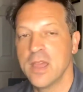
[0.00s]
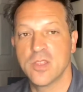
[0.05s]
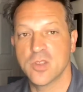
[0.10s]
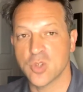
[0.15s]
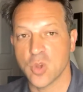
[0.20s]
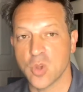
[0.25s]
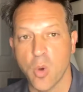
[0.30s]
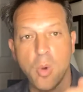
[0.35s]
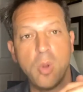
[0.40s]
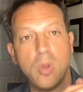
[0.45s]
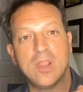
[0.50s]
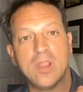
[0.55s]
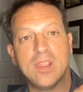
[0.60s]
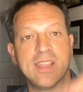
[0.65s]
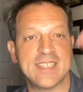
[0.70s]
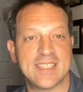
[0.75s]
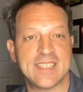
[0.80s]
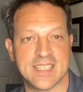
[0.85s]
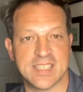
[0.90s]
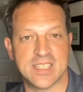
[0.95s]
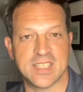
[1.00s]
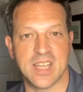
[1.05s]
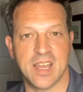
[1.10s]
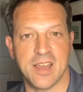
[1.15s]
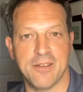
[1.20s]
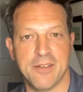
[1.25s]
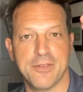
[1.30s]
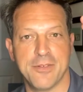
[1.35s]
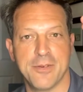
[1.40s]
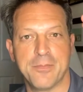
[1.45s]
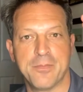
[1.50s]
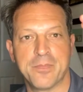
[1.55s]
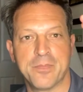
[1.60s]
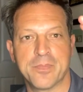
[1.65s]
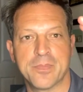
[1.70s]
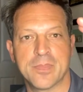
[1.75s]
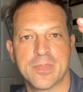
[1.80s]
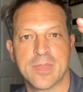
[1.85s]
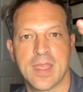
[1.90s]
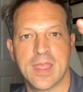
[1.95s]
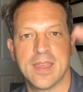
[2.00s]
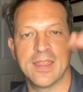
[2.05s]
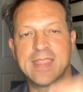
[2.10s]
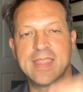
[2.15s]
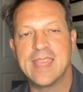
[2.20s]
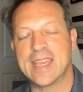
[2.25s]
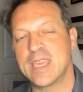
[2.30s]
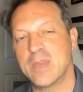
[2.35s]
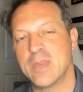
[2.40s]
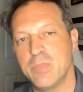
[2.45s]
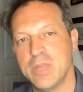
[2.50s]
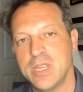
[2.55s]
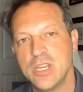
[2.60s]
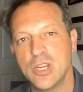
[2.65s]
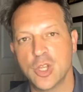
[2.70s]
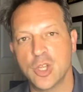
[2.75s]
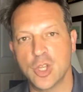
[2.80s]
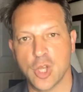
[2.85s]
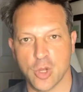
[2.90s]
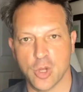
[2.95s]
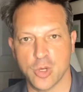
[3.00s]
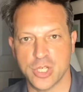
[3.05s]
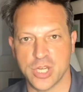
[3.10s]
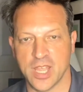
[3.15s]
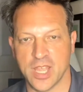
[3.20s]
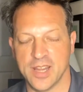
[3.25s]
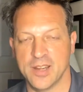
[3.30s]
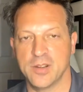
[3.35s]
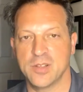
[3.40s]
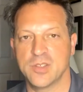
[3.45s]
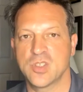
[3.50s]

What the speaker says: there's a whole list of stuff that can be negotiated.